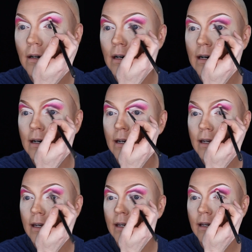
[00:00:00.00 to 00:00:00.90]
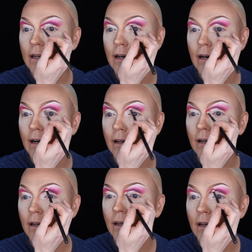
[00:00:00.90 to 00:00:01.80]
I cannot
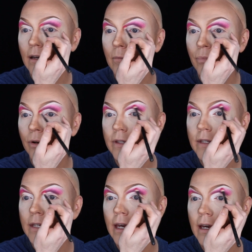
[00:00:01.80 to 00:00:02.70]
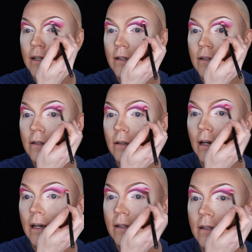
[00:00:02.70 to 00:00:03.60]
pretend to
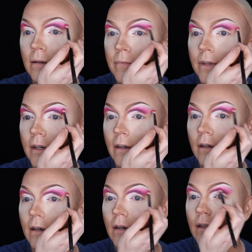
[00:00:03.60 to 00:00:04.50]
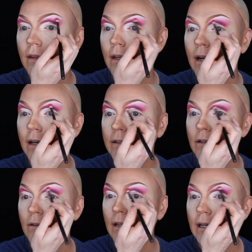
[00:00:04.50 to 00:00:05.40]
like something that I
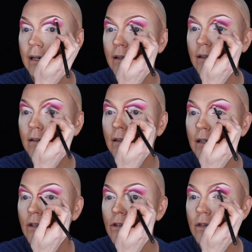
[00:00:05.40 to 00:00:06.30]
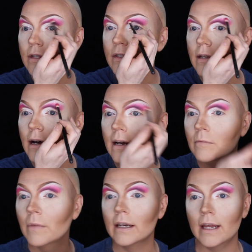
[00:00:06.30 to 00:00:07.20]
don't like. It's just not
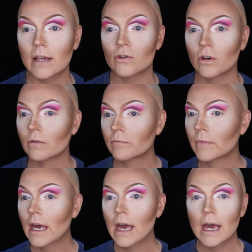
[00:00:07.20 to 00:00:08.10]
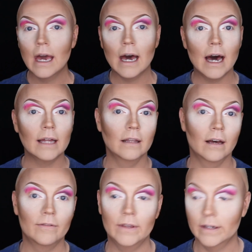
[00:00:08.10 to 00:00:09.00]
in my nature. I
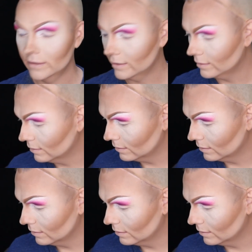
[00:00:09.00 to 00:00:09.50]
love this.